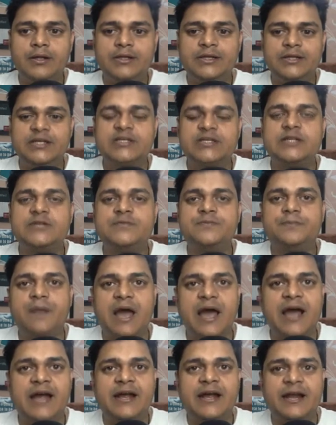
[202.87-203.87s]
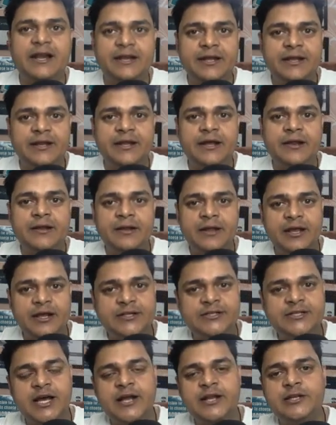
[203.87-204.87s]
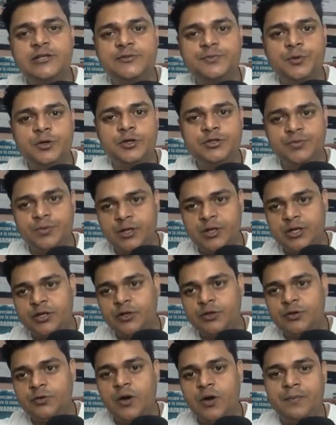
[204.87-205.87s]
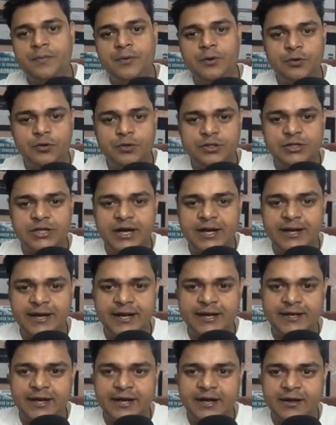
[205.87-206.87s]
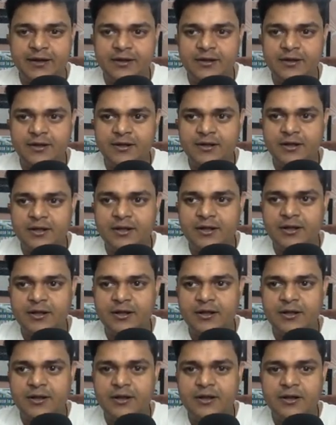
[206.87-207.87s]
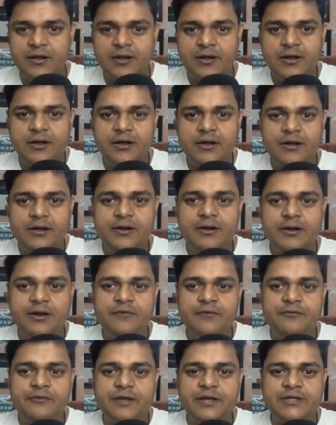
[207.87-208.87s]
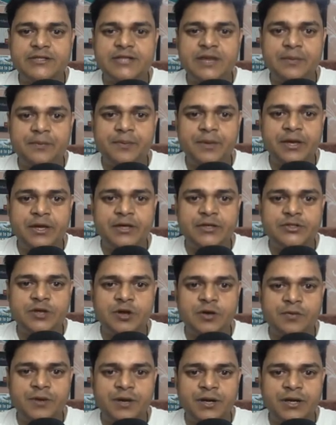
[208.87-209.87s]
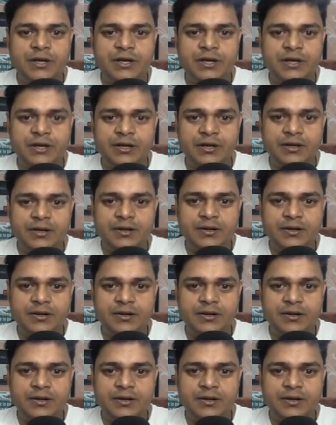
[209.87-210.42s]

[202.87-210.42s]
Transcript: This is blank container. It's our responsibility to upload the data. Refresh the page of container,